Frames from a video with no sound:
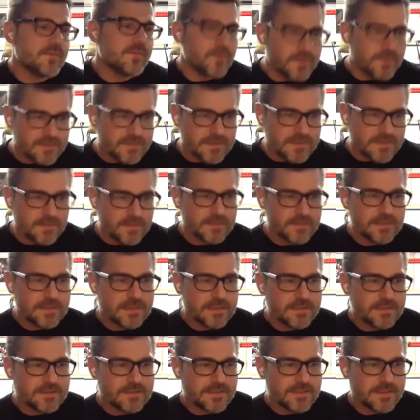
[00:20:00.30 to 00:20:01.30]
started selling
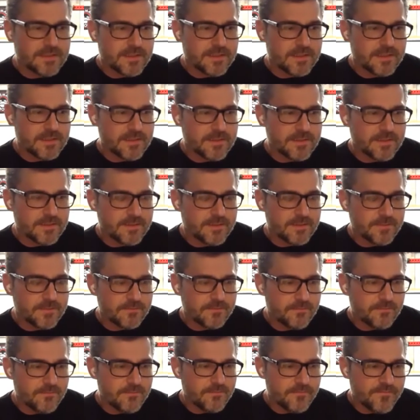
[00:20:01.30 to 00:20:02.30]
these
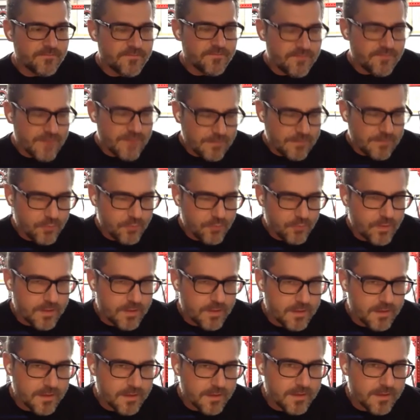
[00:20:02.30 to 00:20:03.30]
in
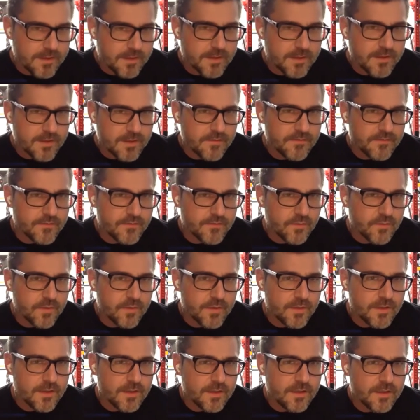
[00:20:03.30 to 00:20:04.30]
February of
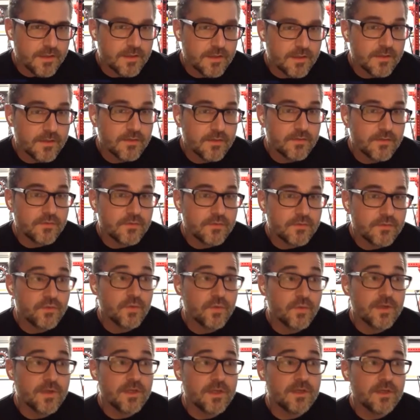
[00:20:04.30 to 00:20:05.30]

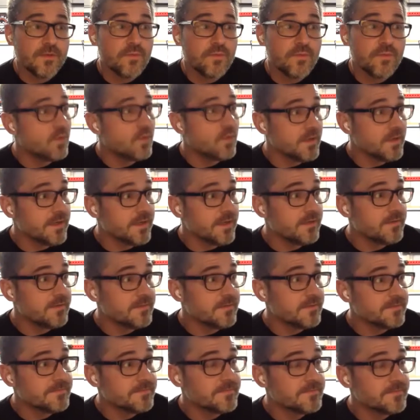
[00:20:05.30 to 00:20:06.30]
2021.
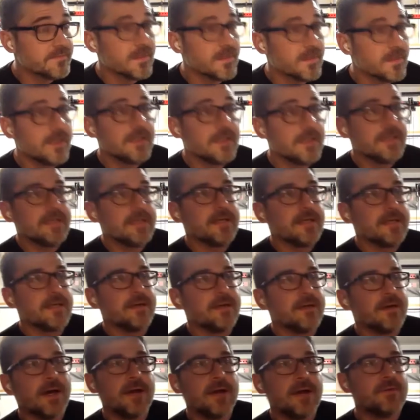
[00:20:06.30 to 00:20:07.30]

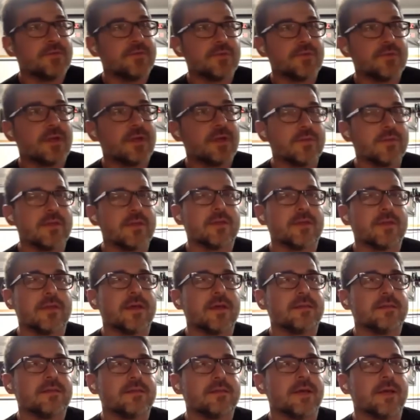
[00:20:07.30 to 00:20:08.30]
I was trying to think of
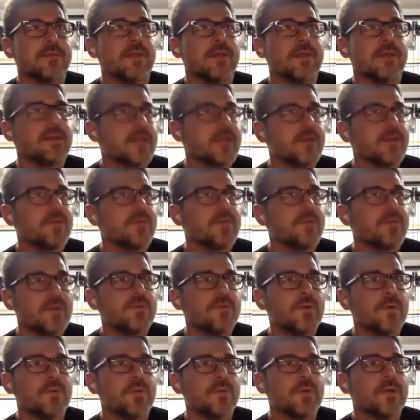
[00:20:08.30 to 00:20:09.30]
that timeline. Yeah,
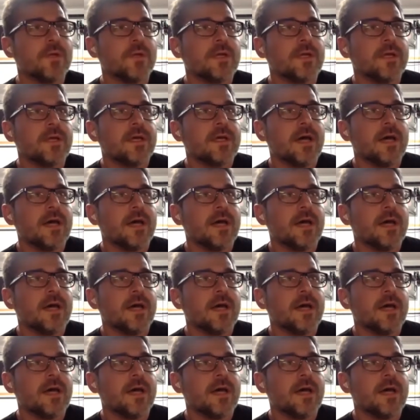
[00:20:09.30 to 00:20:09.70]
2021.